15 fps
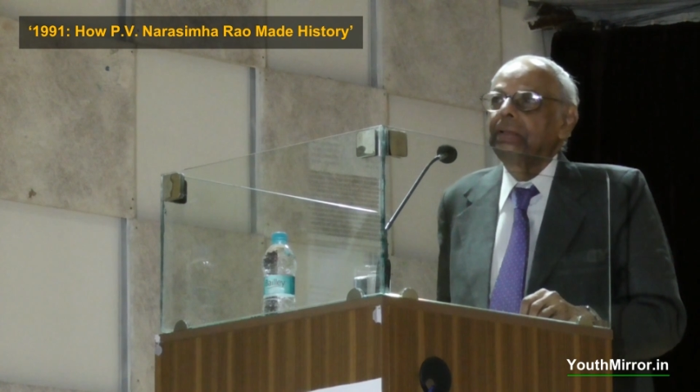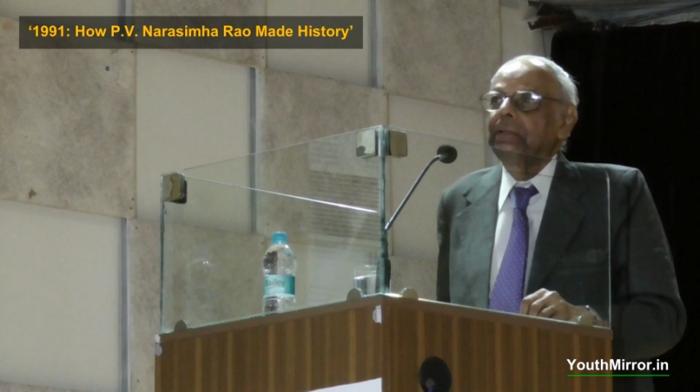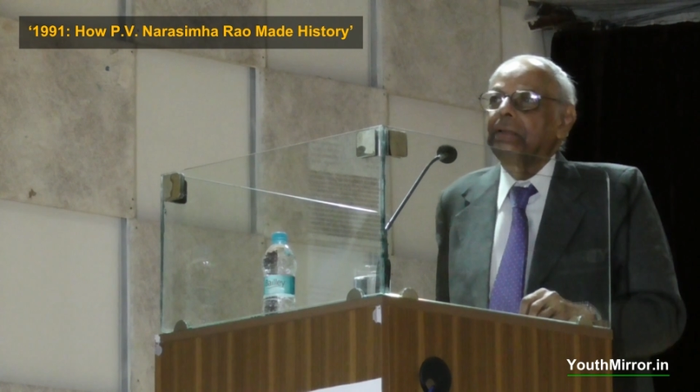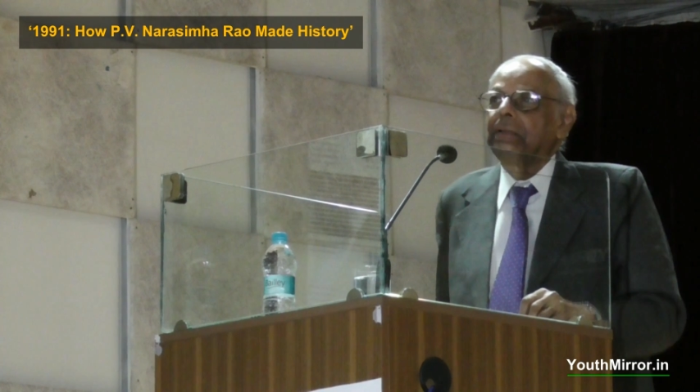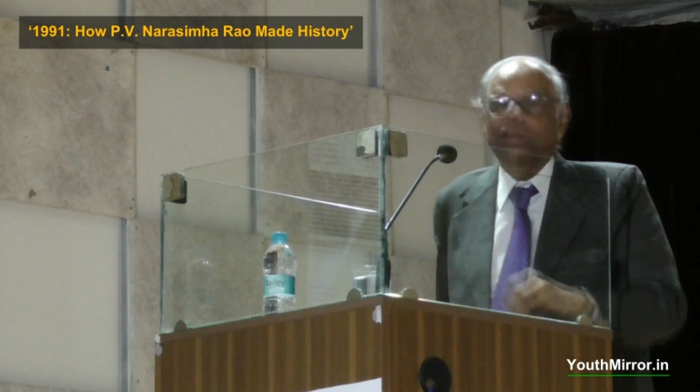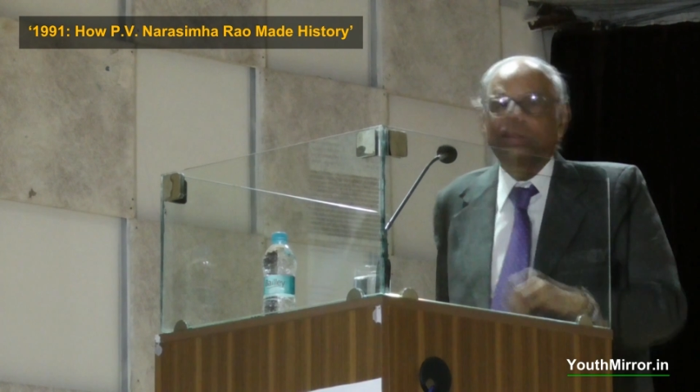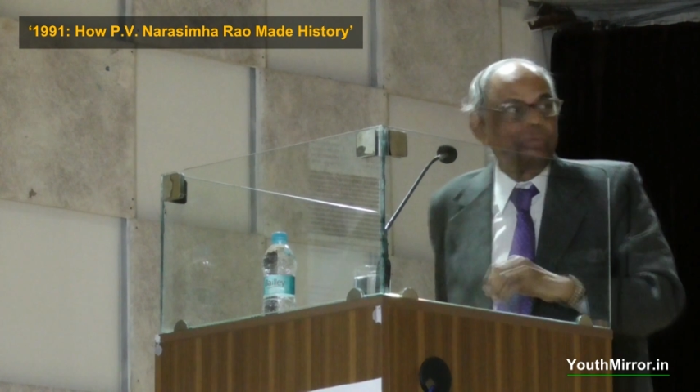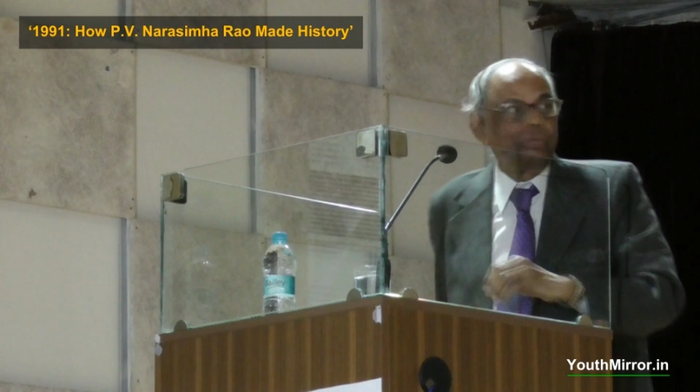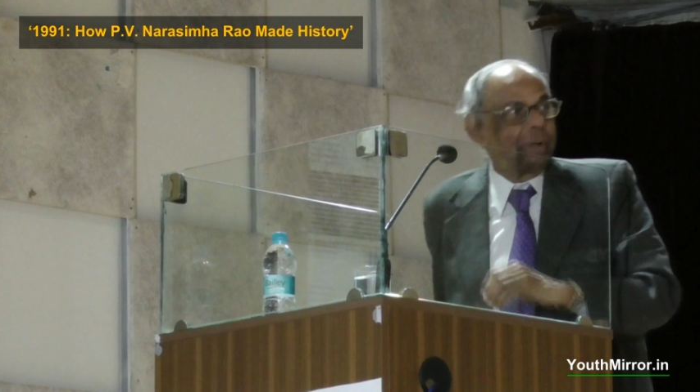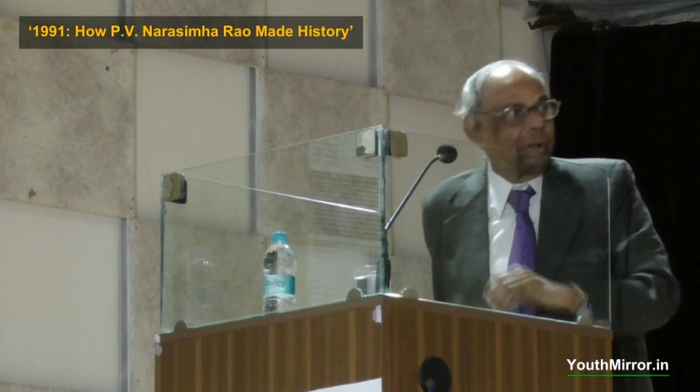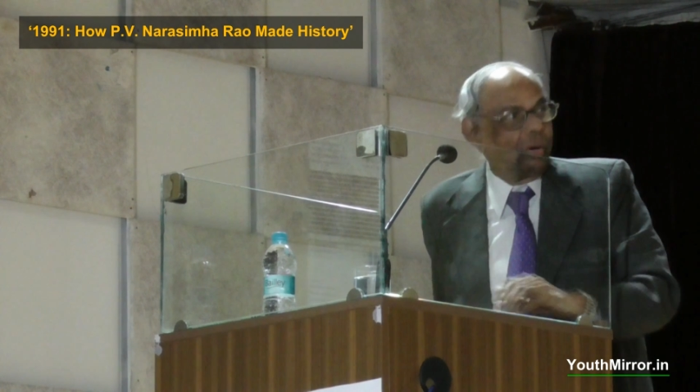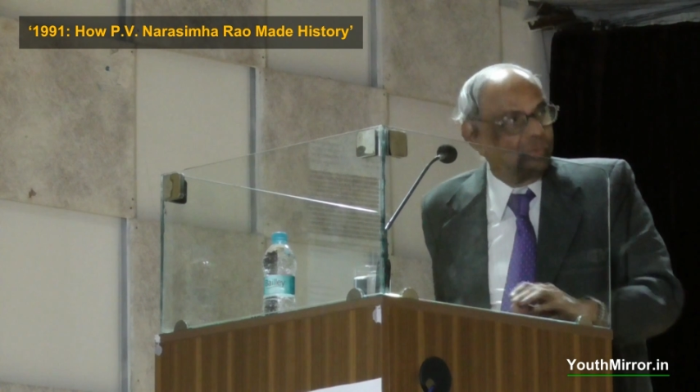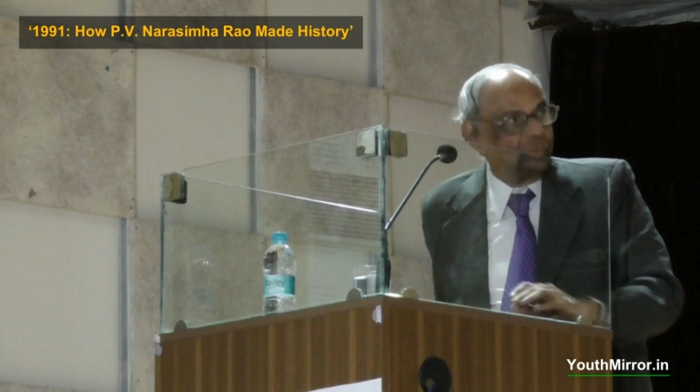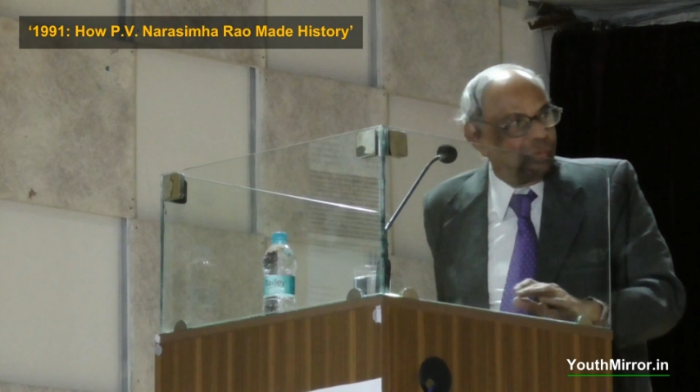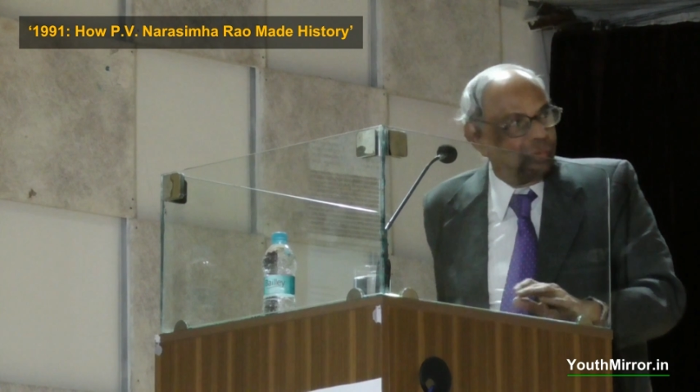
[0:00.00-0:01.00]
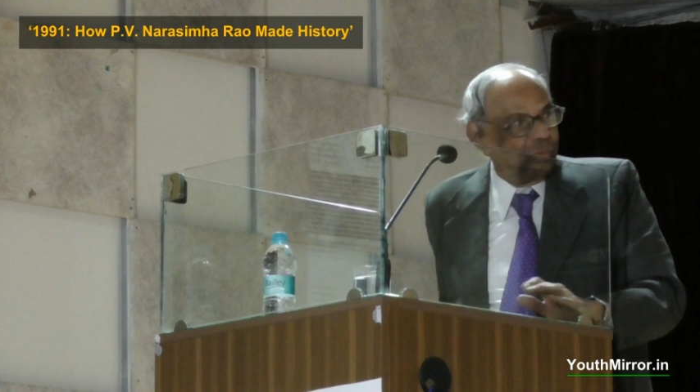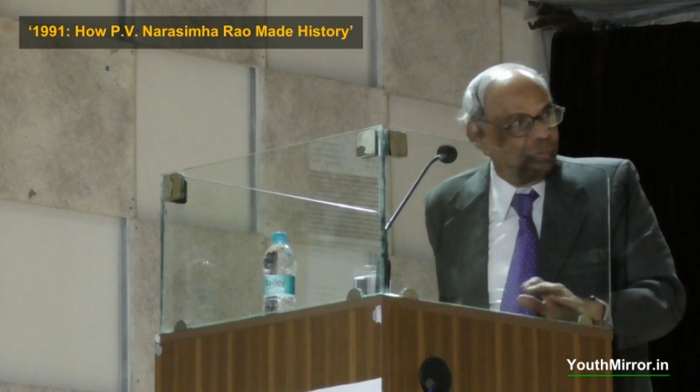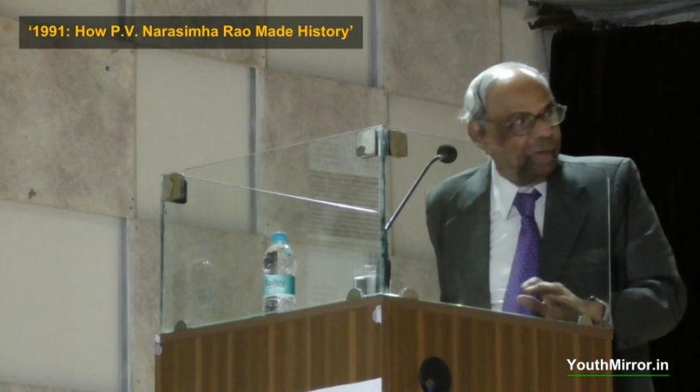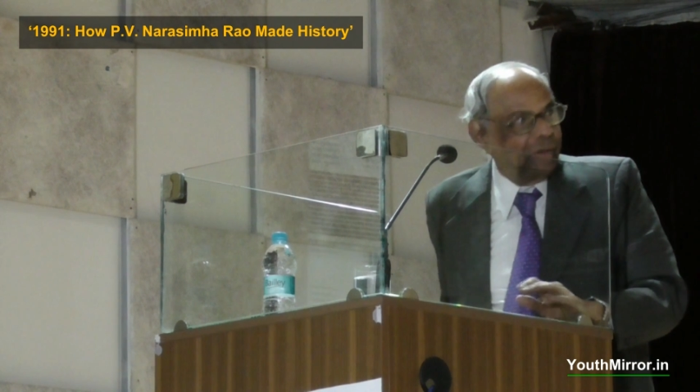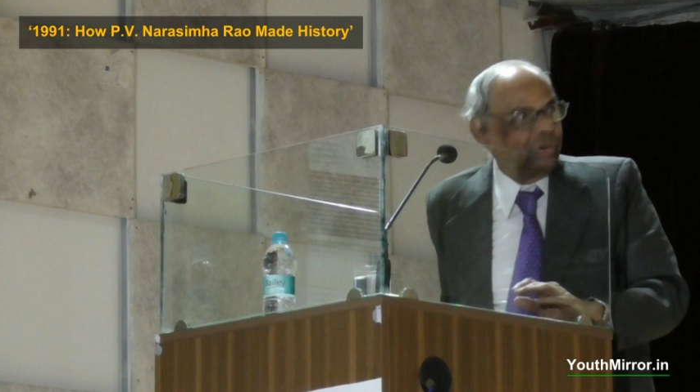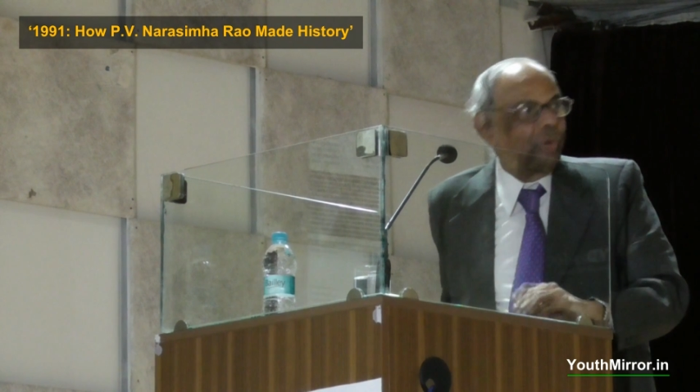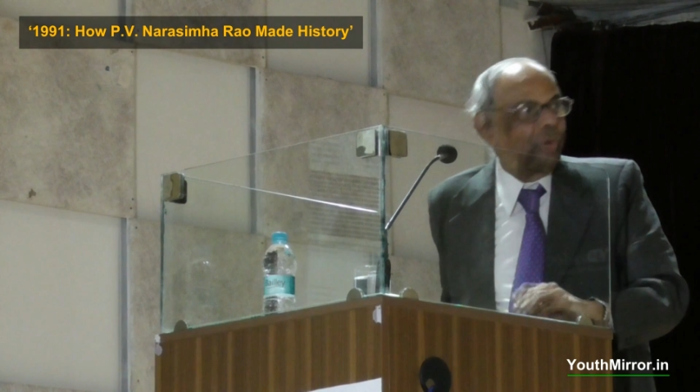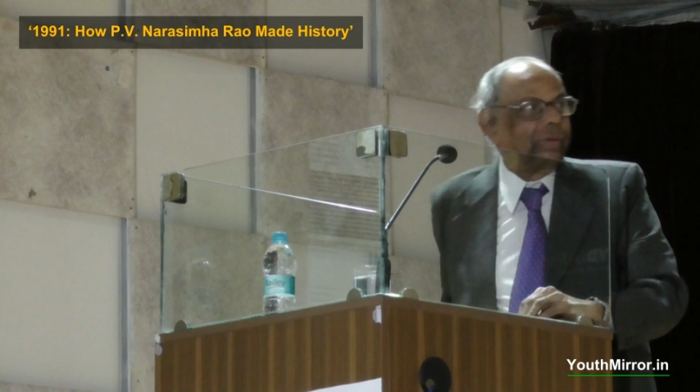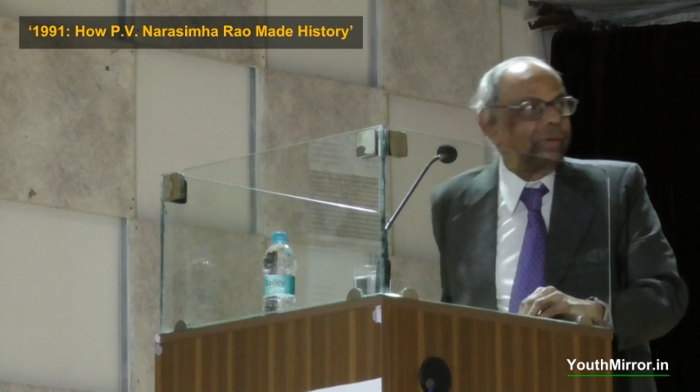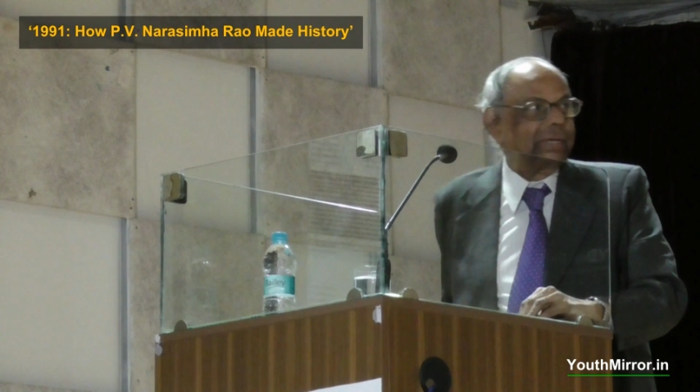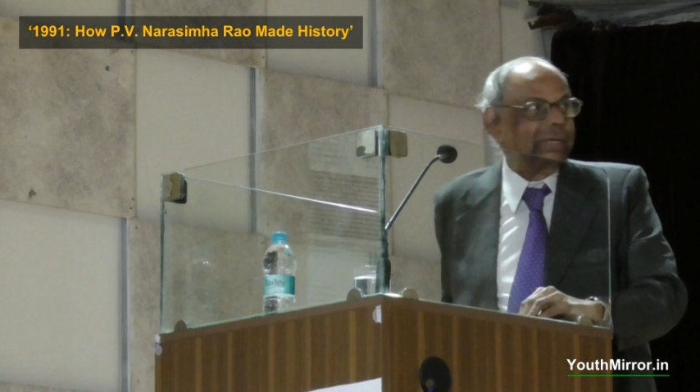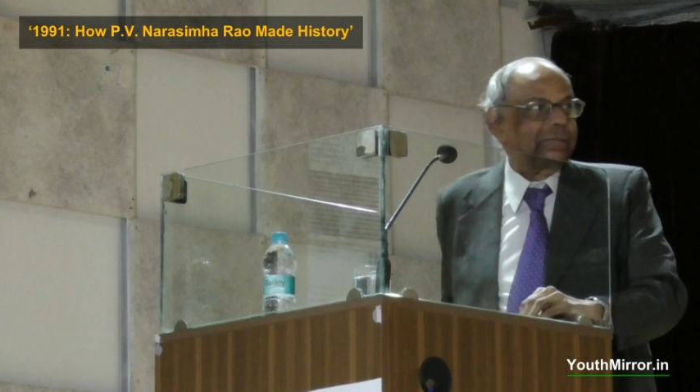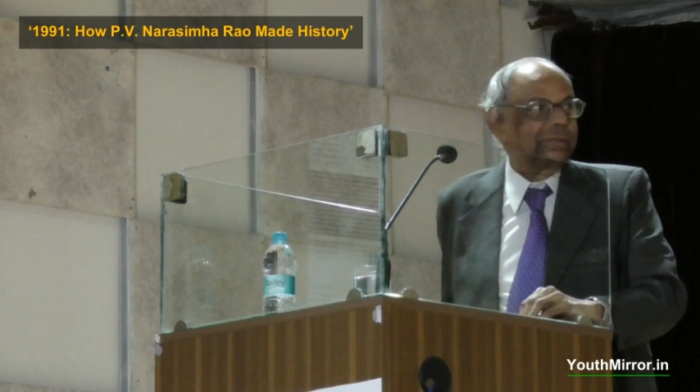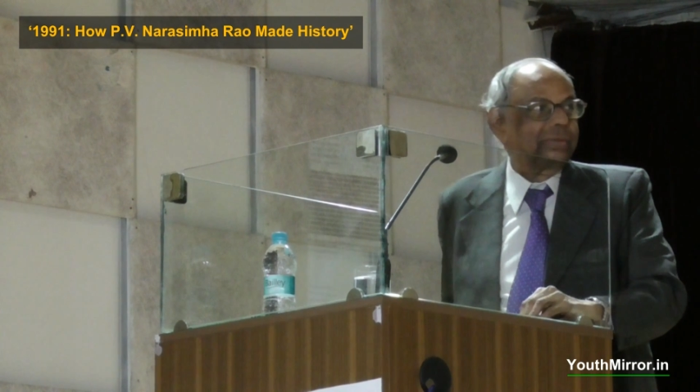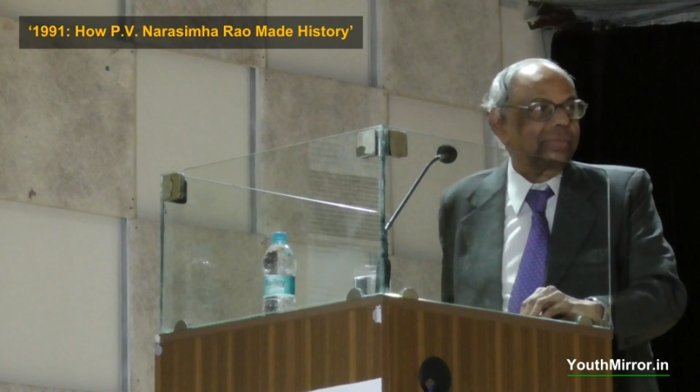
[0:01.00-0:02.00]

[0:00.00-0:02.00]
Narasimha Rao went over it,